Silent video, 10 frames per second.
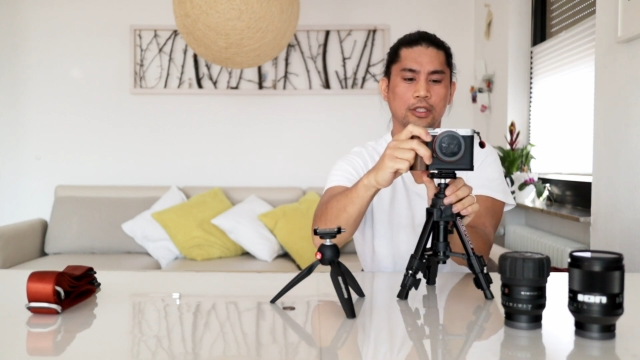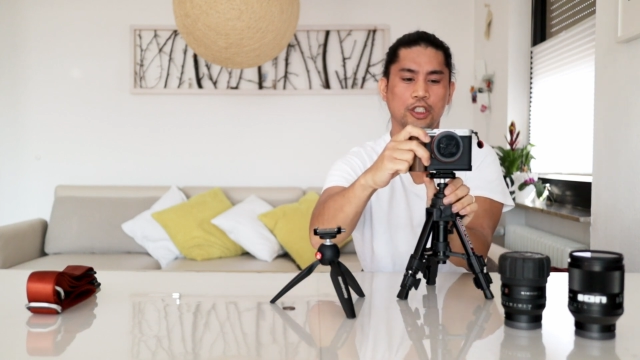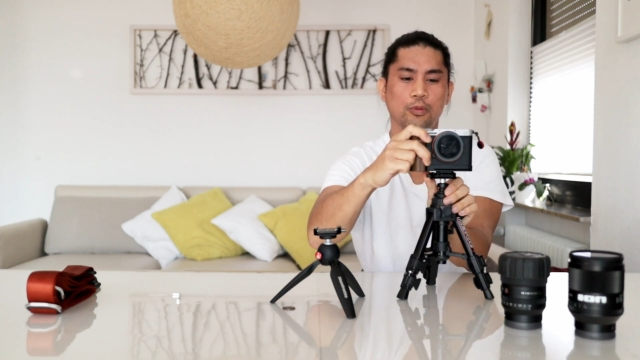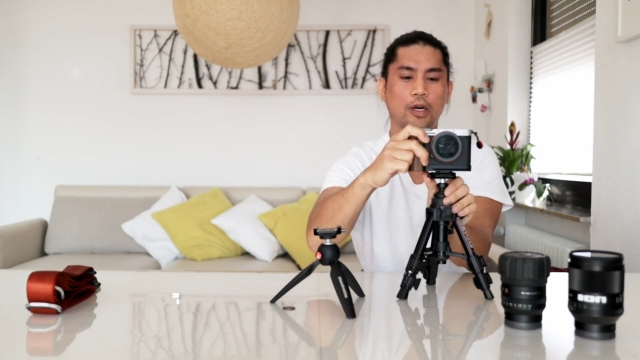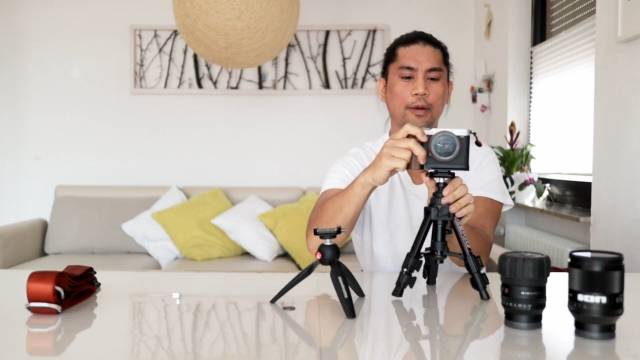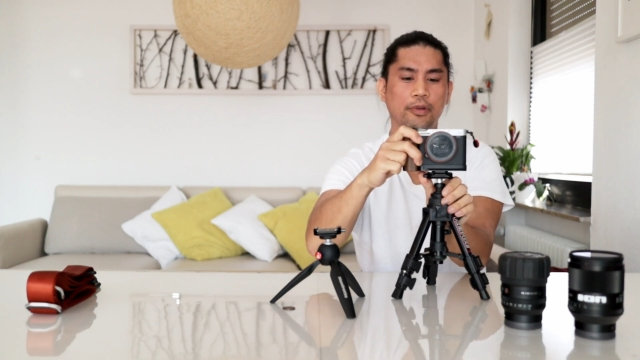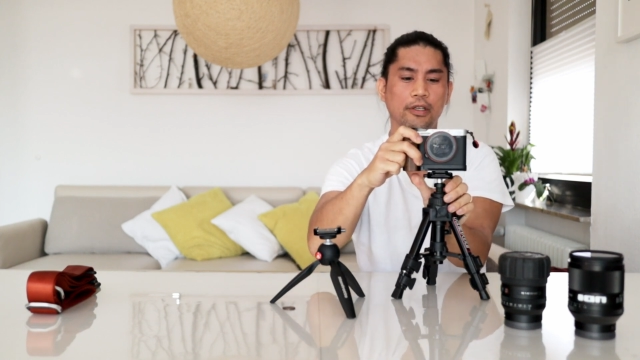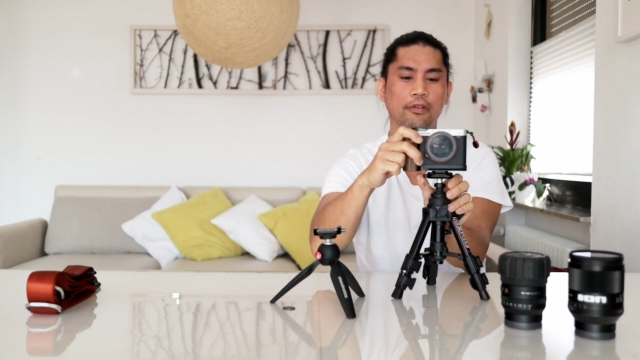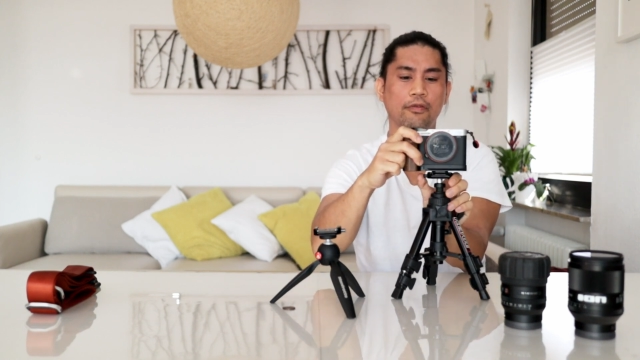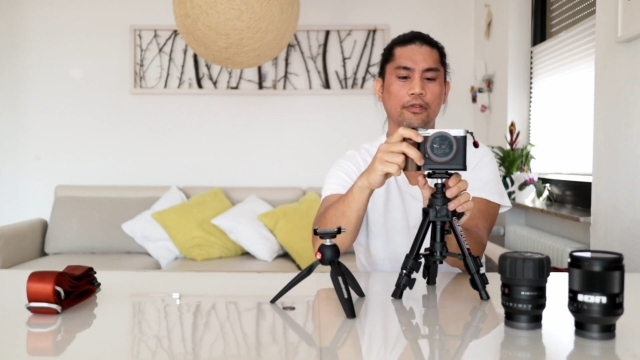swap
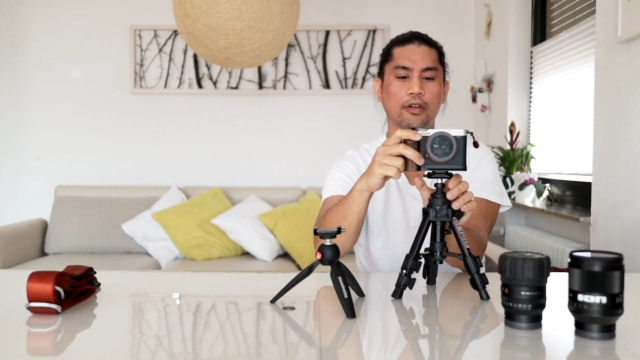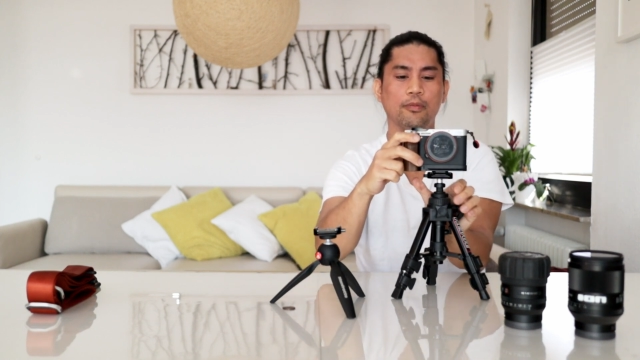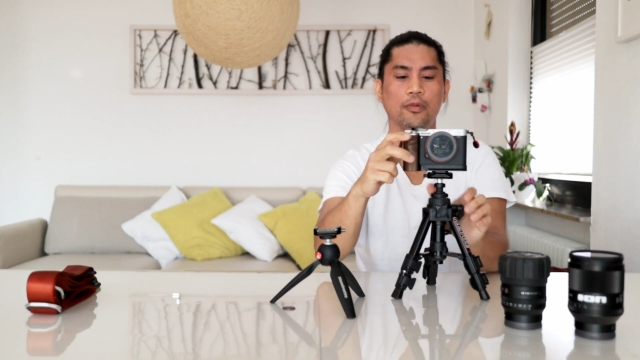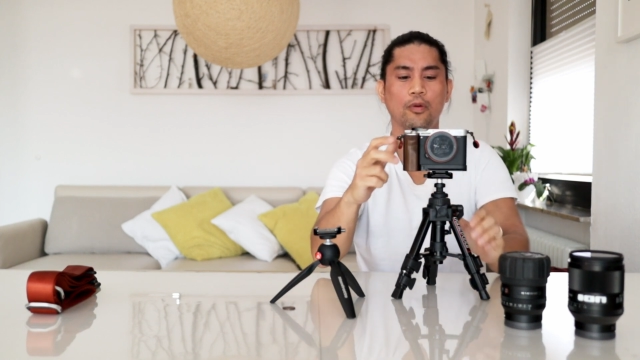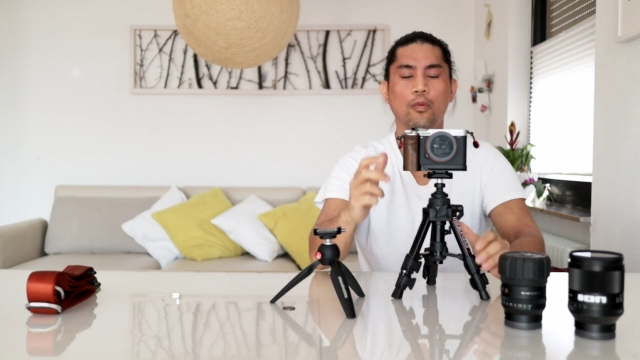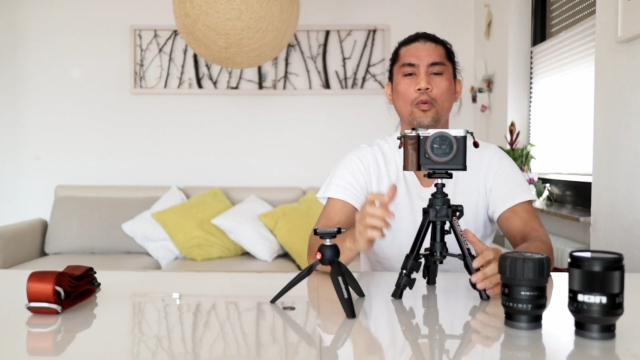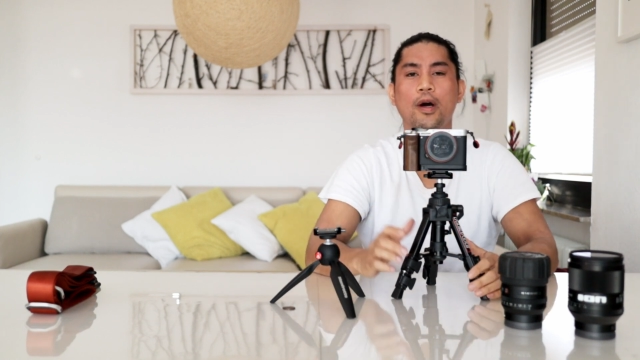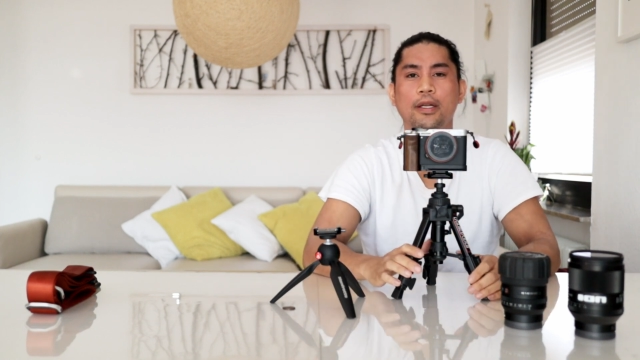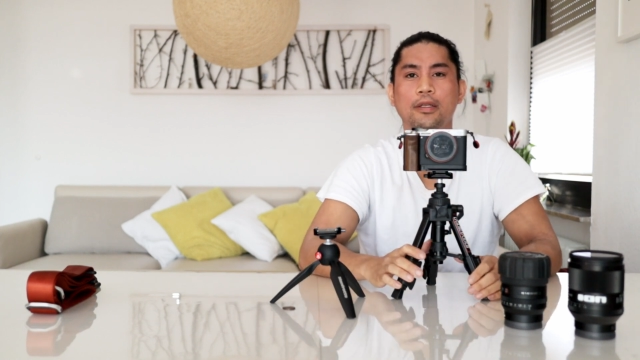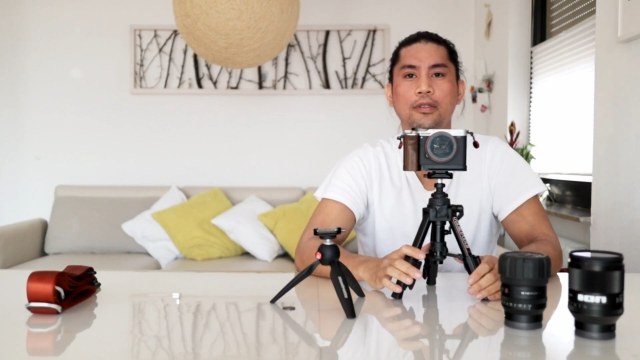it from
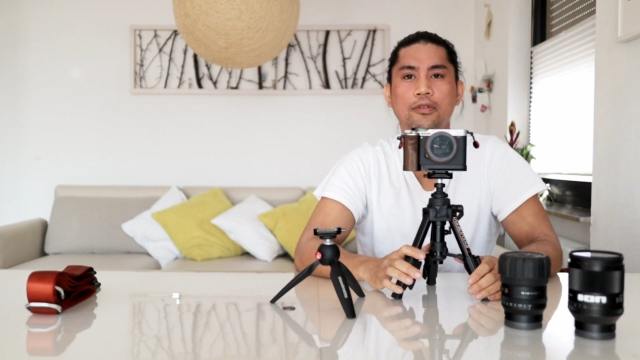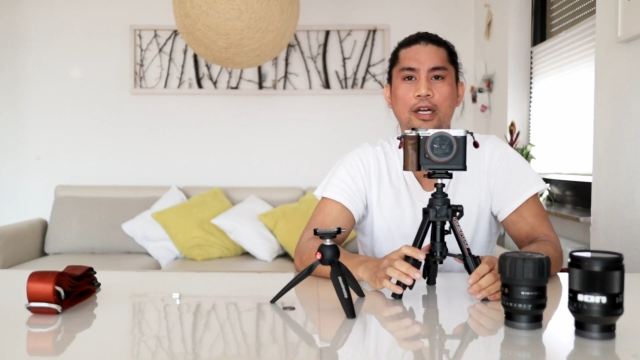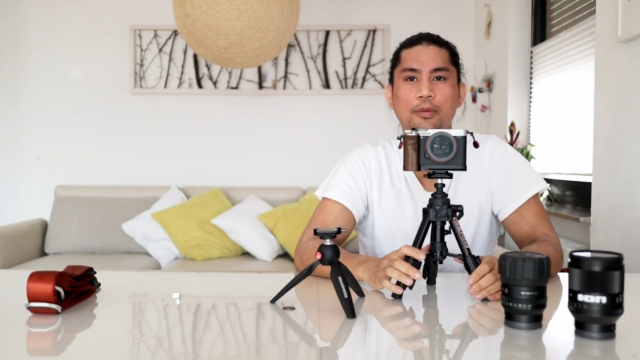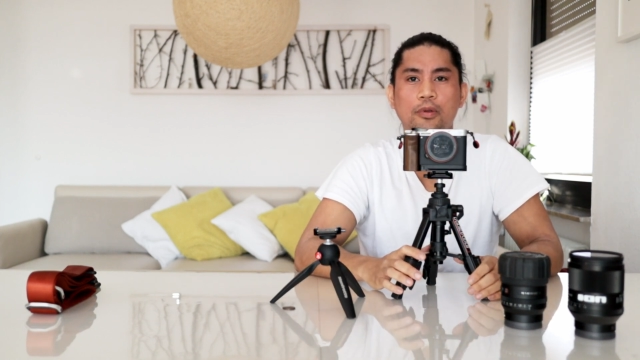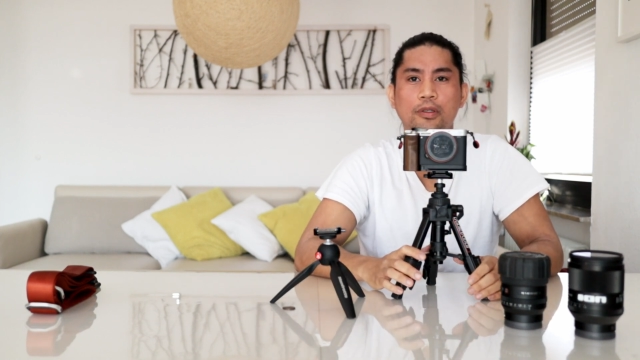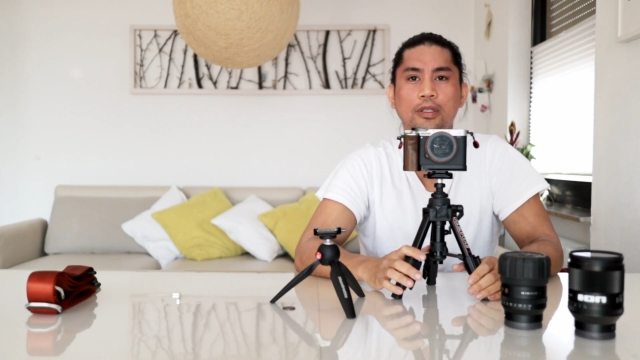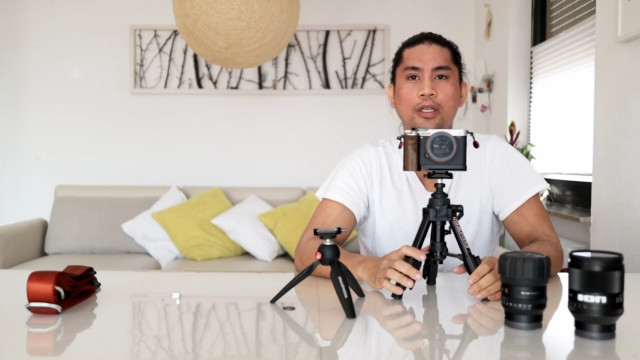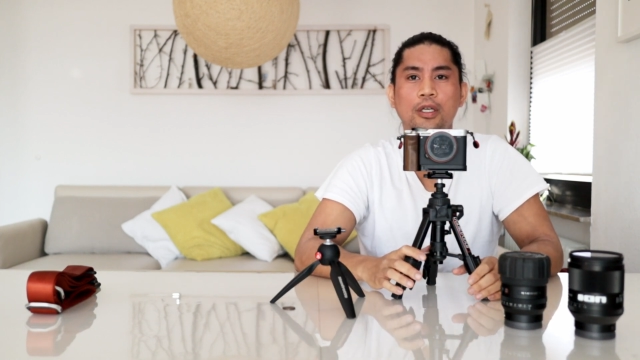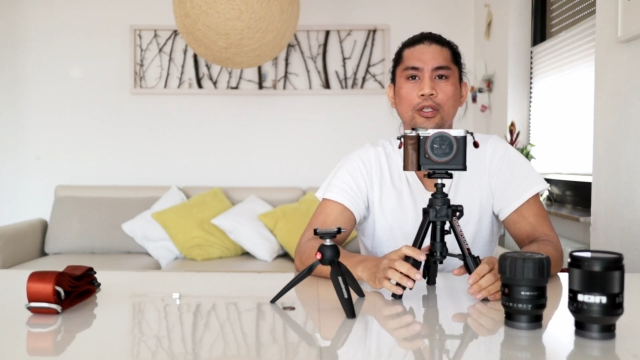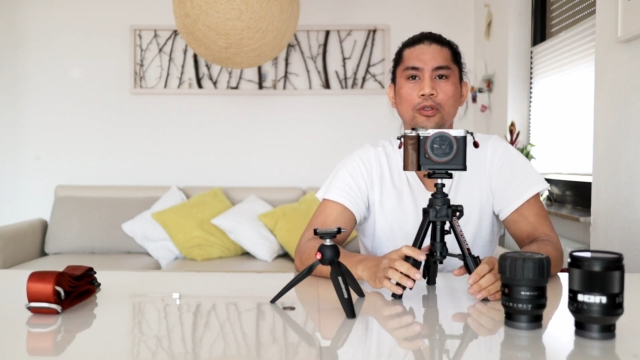one tripod
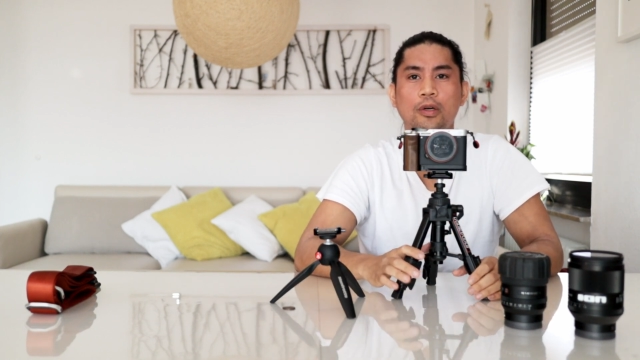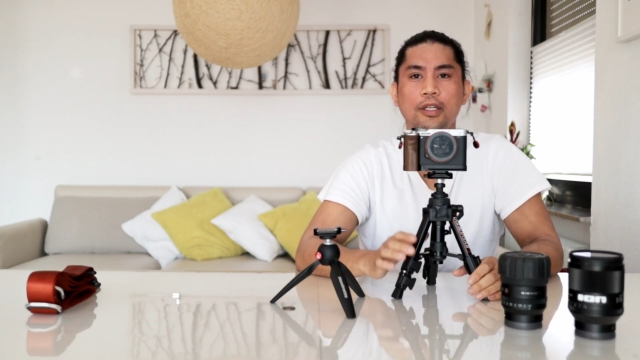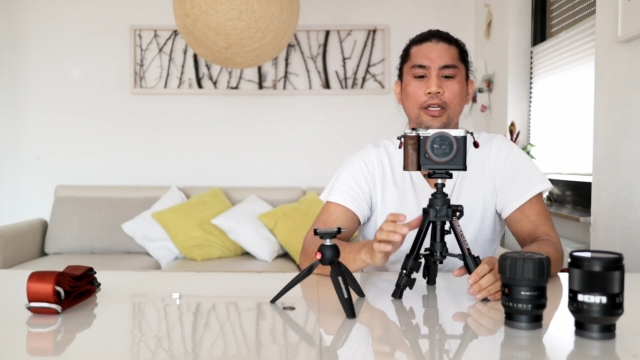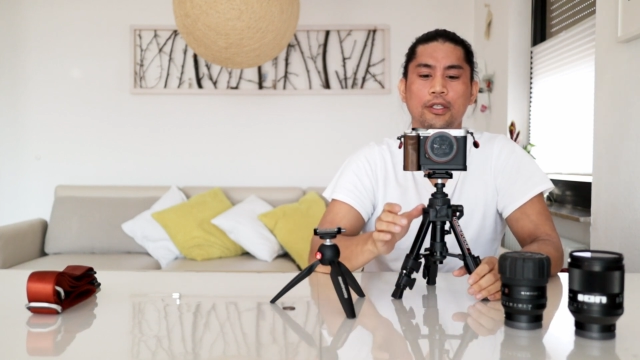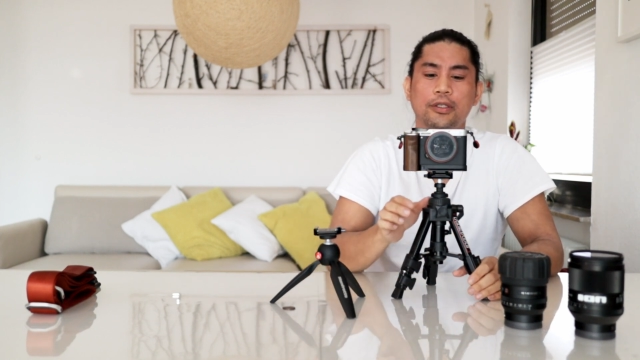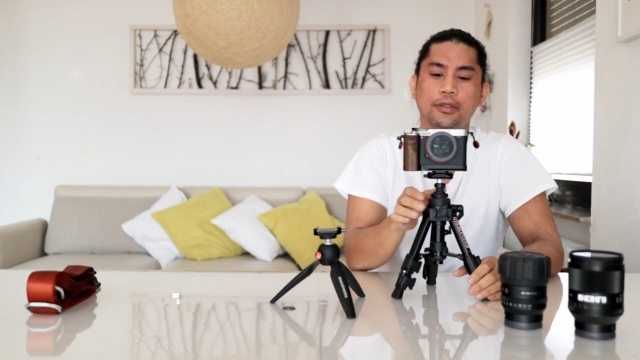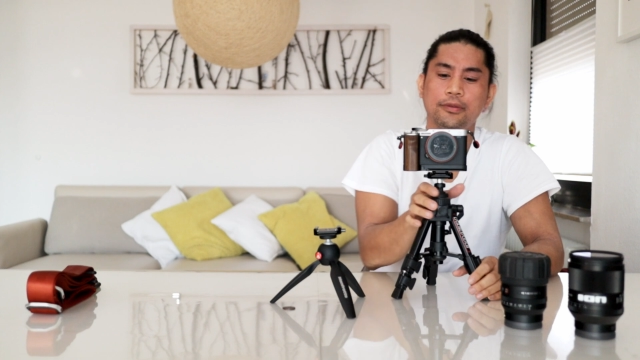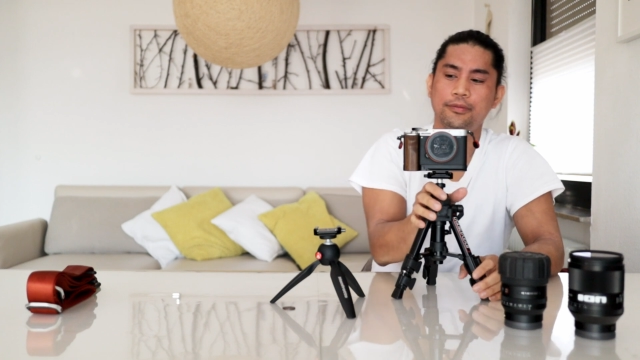to another.